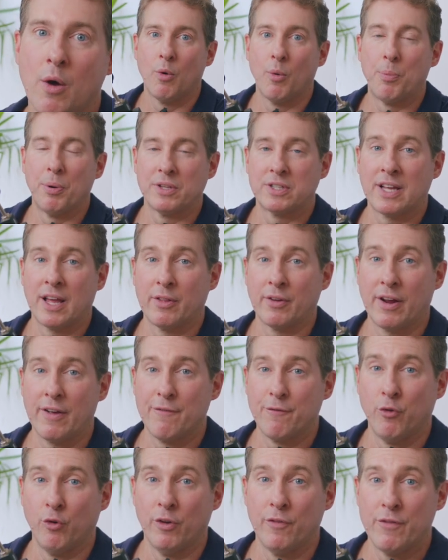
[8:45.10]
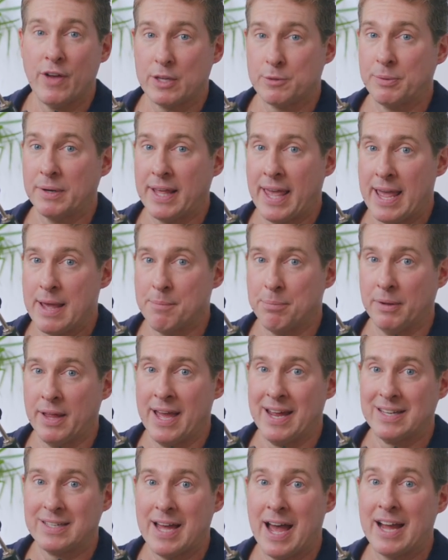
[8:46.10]
We'll put together a full investment game
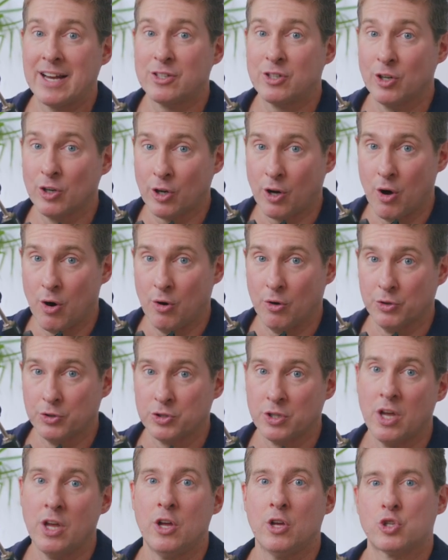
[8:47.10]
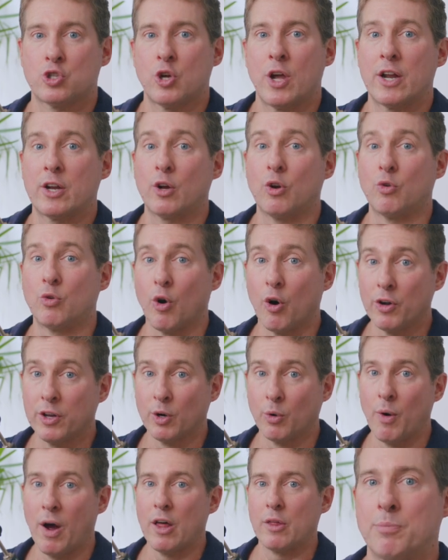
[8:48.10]
plan, tie it to your goals, show you how to grow your
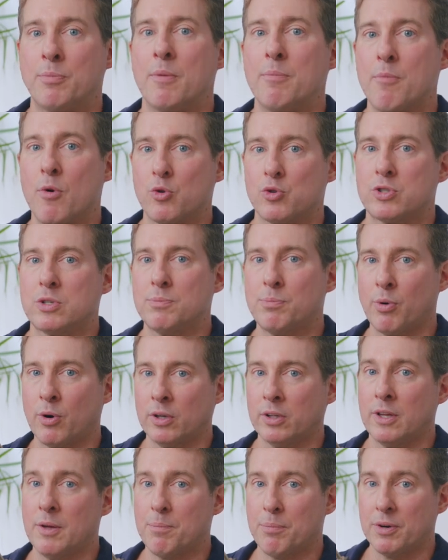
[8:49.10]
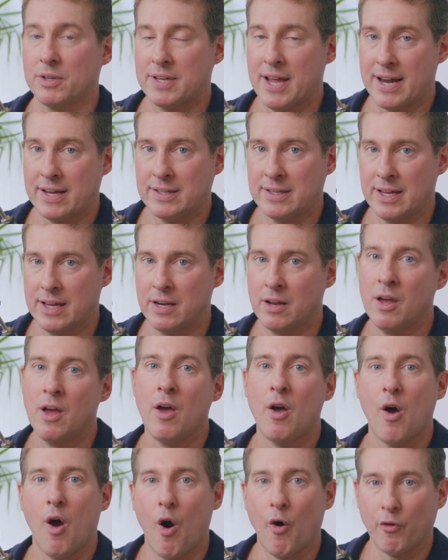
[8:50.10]
wealth, but most importantly, protect it
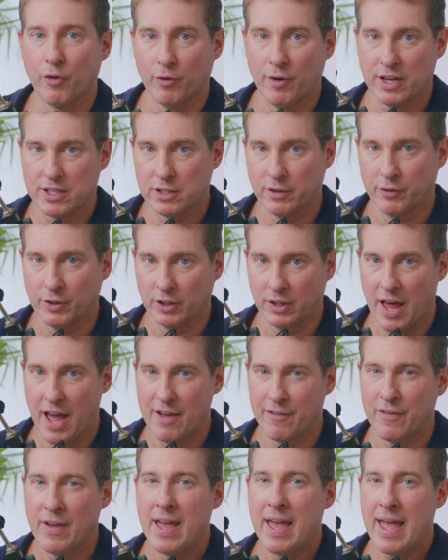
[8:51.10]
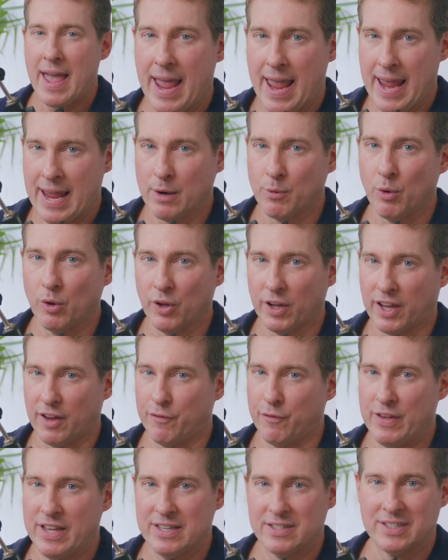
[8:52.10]
over the rest of your life. And we'll look at
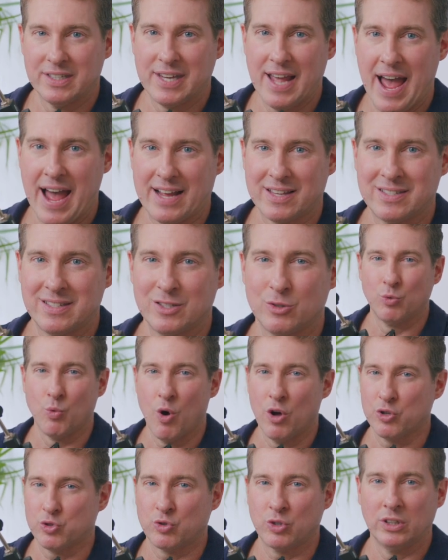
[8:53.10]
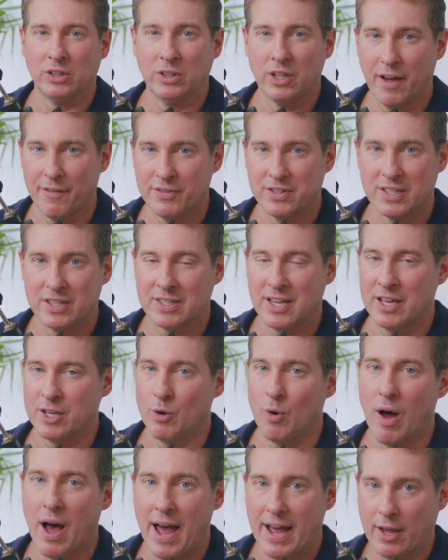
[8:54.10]
fees and taxes. Wall Street loves to sell you
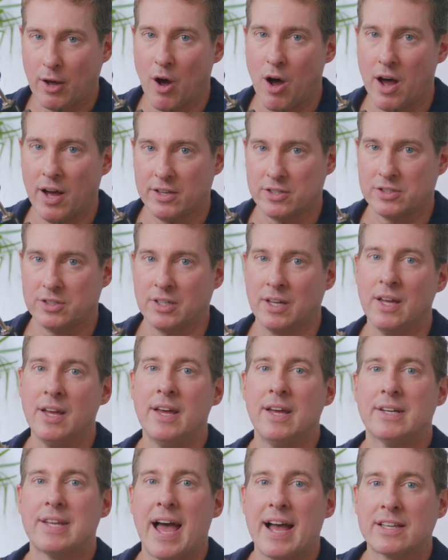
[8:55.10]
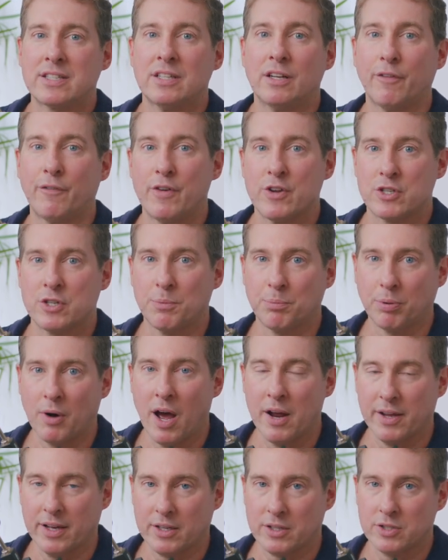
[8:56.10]
high cost, tax inefficient
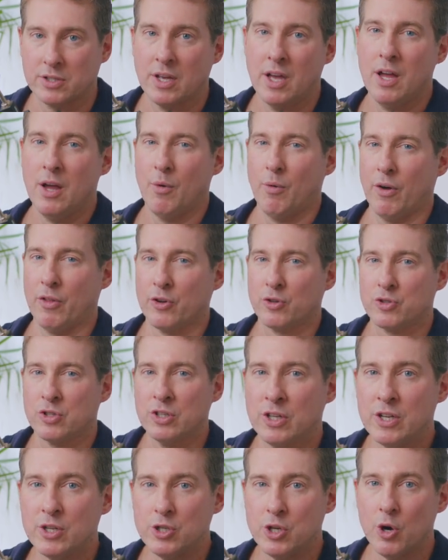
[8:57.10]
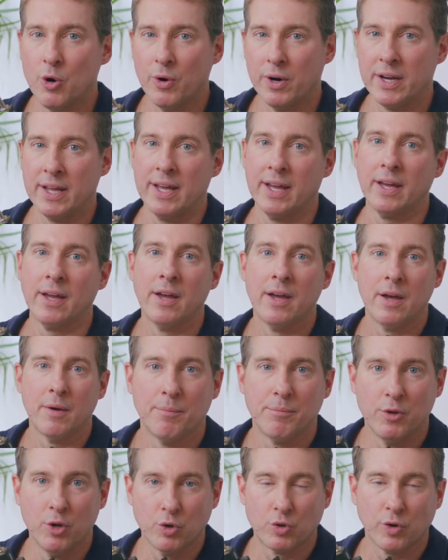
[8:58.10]
products, whether it's an annuity,
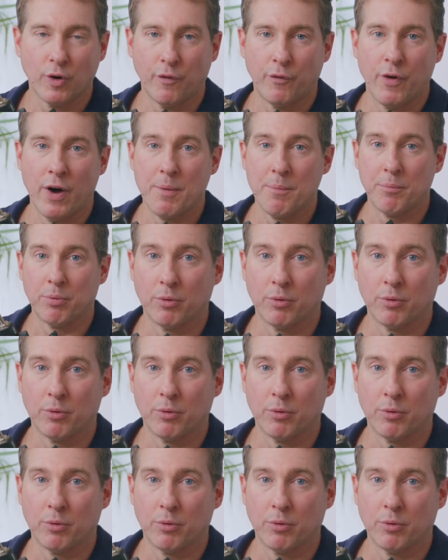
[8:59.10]
mutual fund,